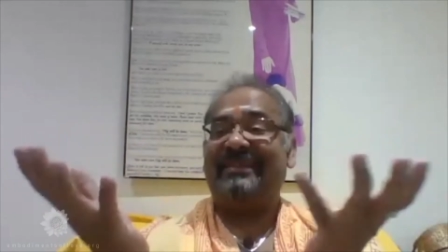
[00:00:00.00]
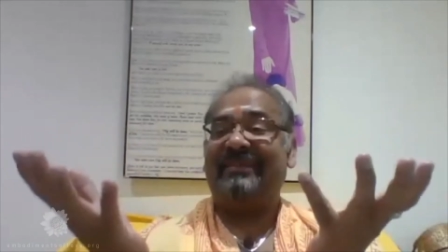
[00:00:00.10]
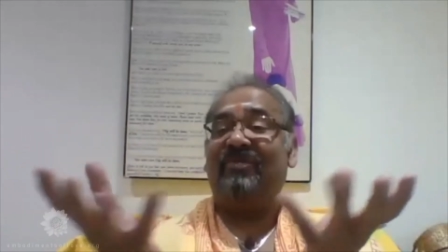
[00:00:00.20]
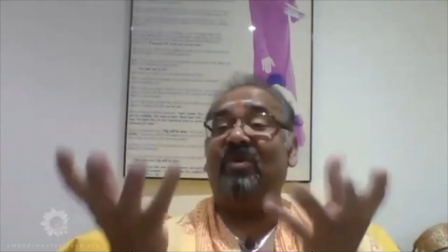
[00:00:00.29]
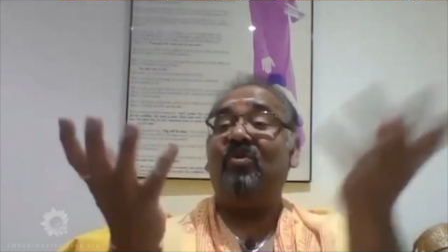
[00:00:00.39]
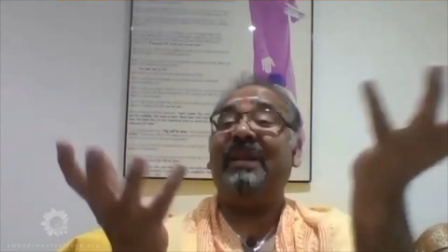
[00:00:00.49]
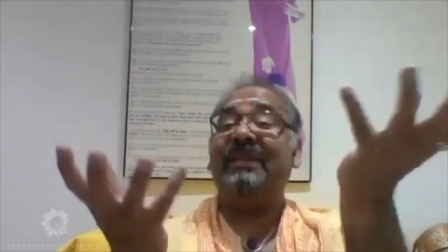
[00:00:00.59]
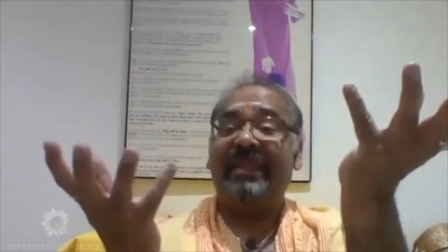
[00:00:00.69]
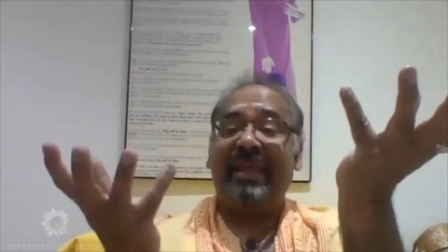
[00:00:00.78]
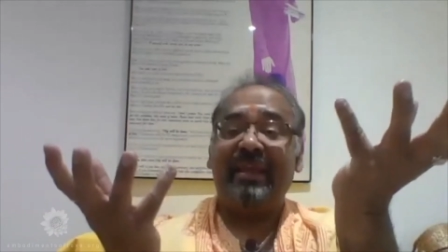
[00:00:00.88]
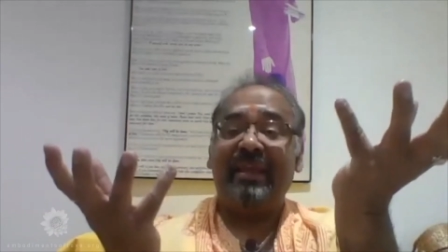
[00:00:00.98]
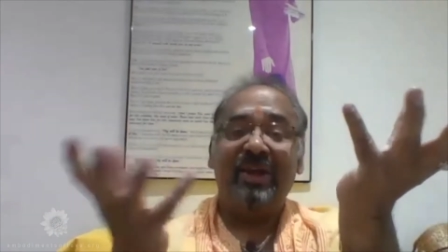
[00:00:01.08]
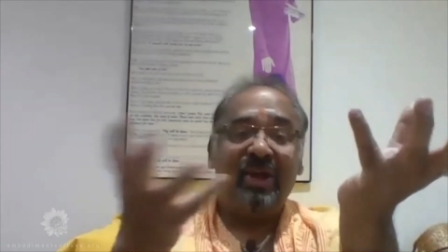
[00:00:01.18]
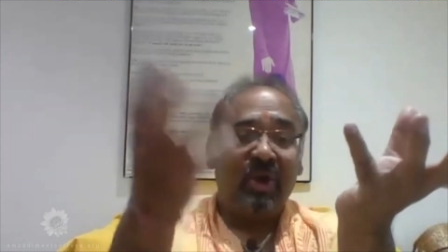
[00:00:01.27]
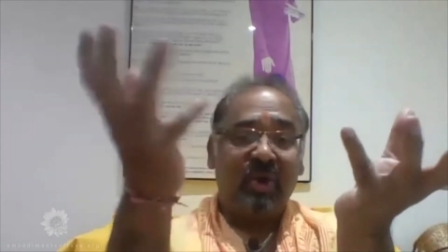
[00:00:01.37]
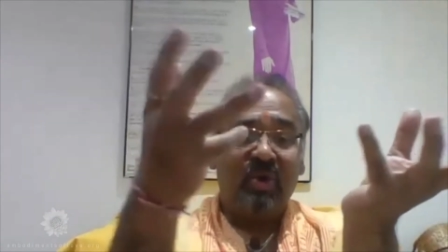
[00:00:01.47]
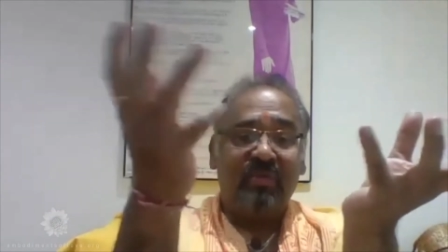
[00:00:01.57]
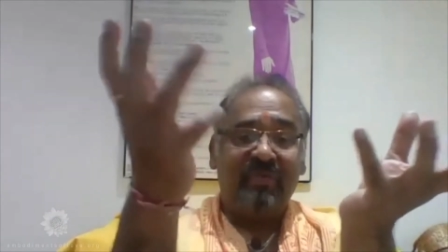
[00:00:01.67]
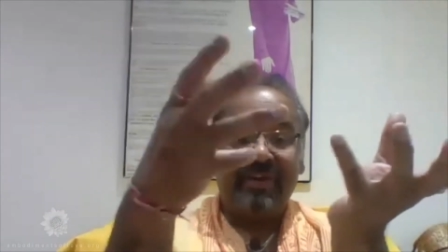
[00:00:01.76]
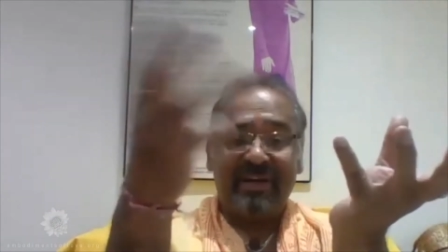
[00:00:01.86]
for one thing
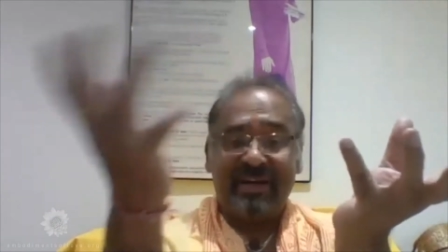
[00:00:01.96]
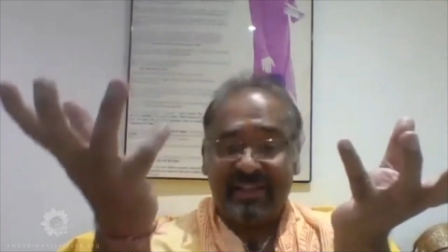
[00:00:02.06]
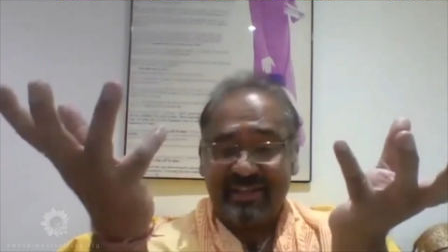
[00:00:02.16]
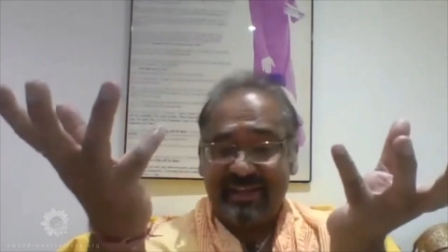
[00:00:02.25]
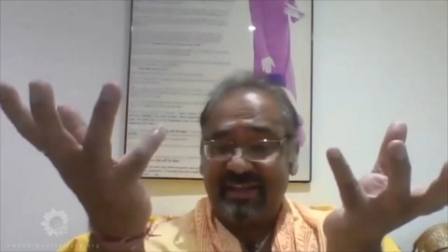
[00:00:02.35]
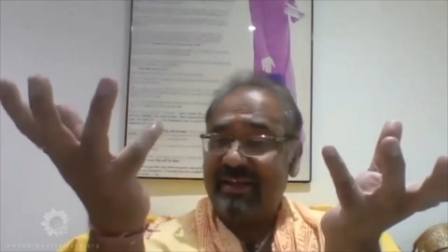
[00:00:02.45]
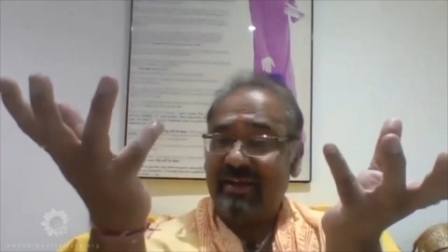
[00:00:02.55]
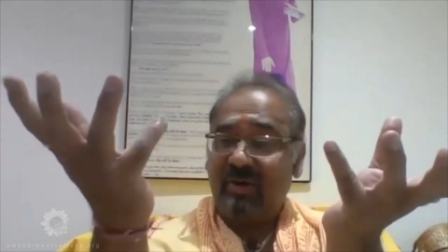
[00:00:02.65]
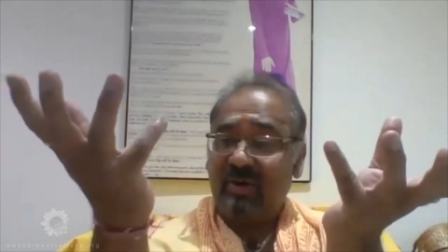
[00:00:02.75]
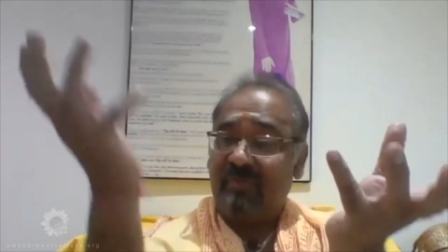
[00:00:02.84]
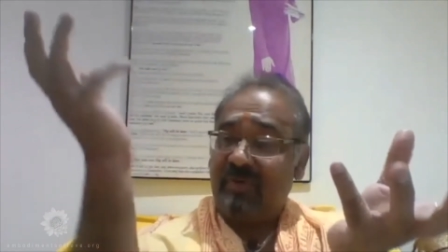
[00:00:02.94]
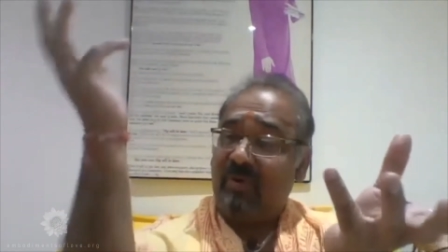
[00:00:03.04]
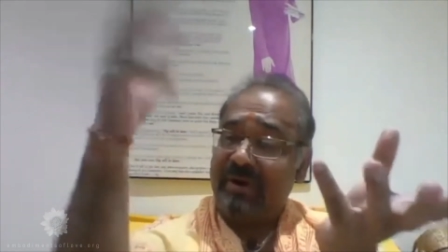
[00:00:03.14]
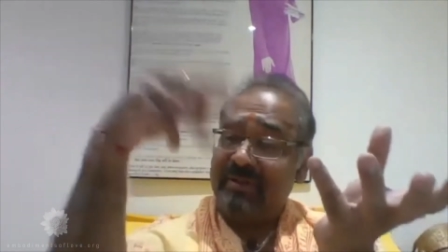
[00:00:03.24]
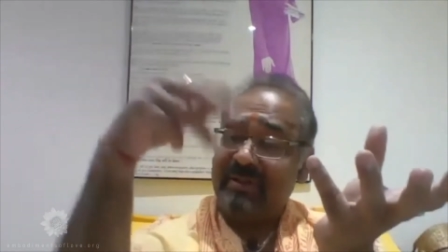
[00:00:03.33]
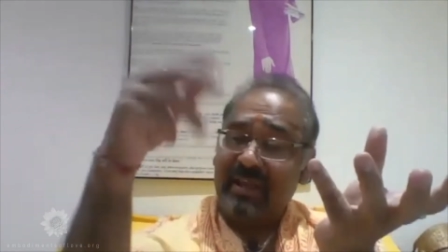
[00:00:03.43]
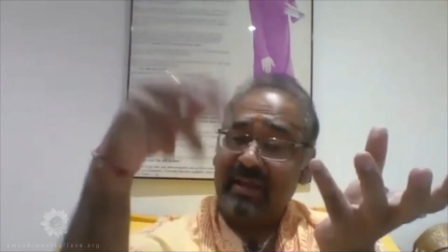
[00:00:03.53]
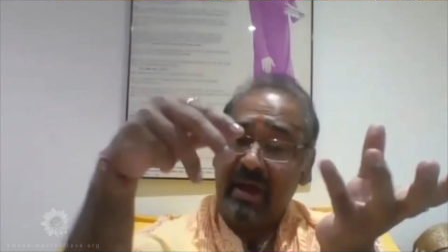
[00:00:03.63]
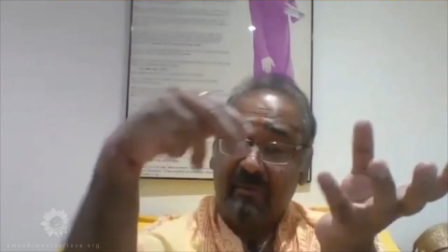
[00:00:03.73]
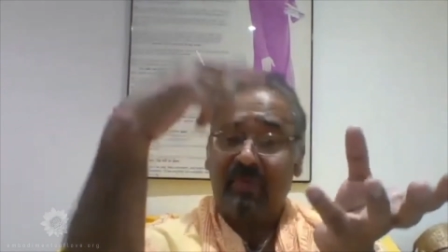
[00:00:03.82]
over another or for one thing
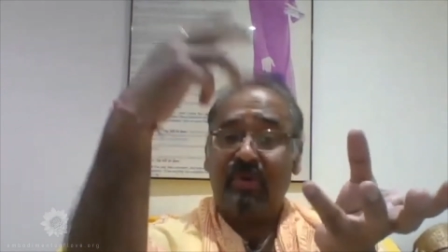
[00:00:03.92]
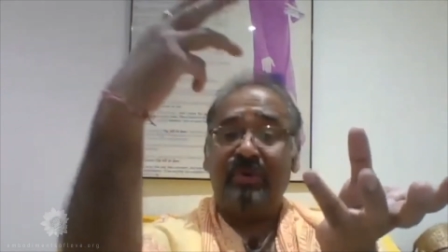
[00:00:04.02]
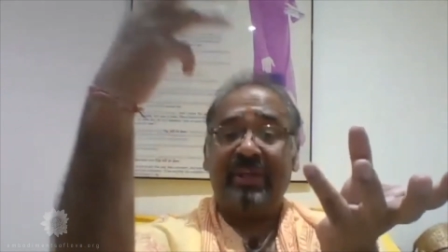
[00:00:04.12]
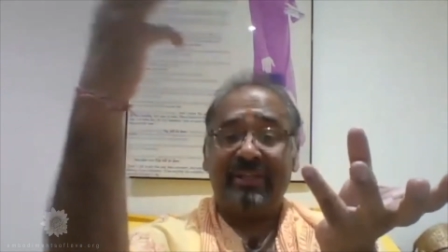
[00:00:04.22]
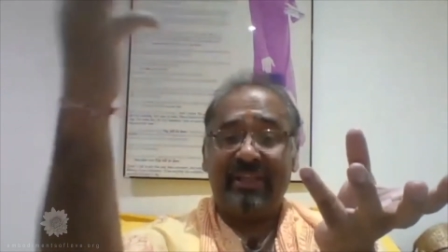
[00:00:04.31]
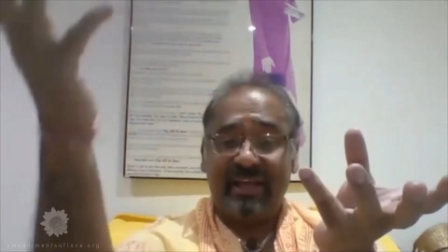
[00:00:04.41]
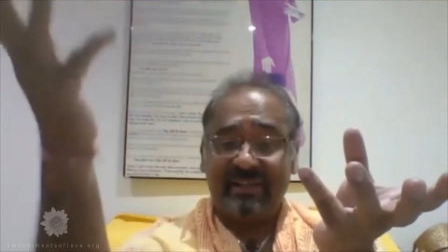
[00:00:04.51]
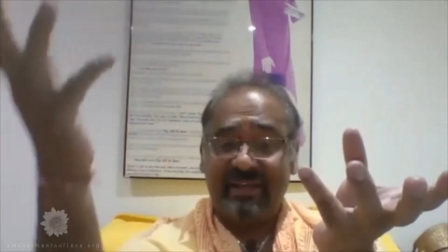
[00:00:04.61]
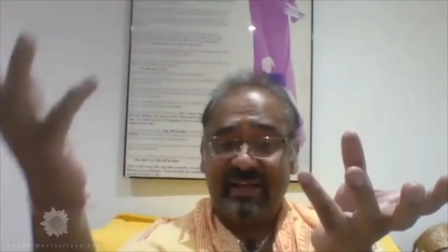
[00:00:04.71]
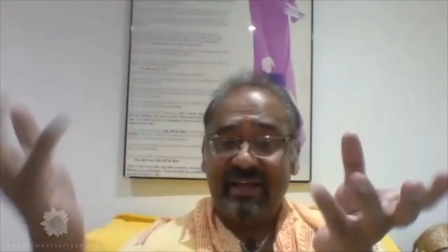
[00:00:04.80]
more than the other.